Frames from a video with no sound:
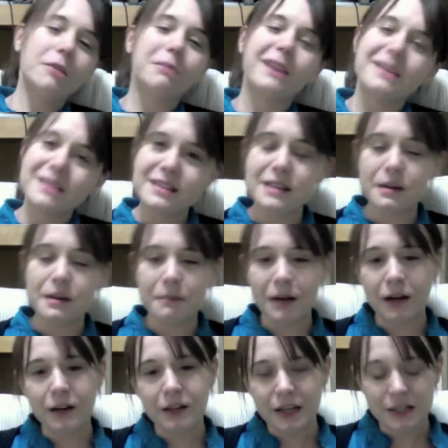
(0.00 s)
the places in
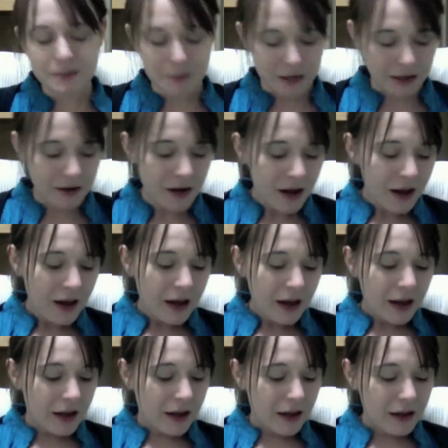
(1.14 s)
America he's been,
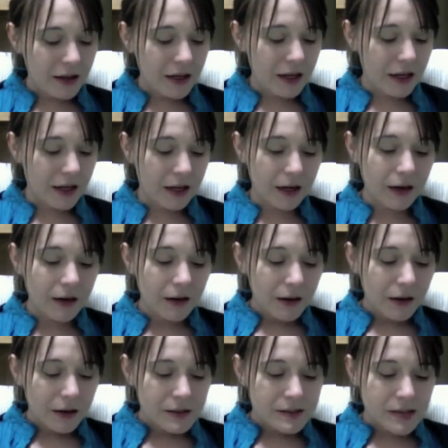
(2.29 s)
and he
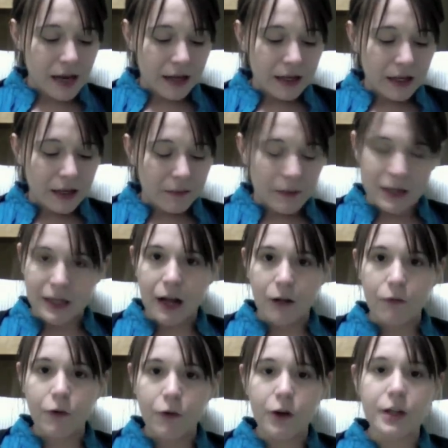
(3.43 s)
said he'd been to
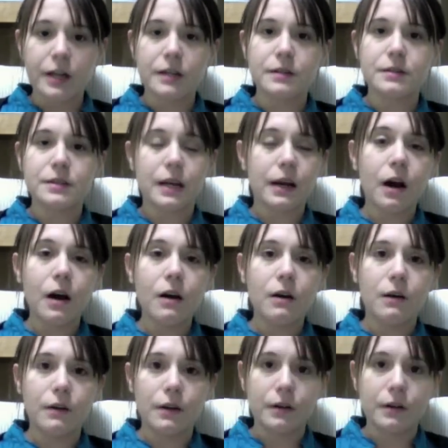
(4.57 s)
California. I was like,
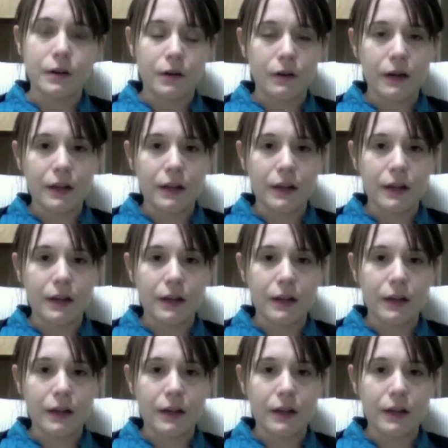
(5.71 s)
oh, you know,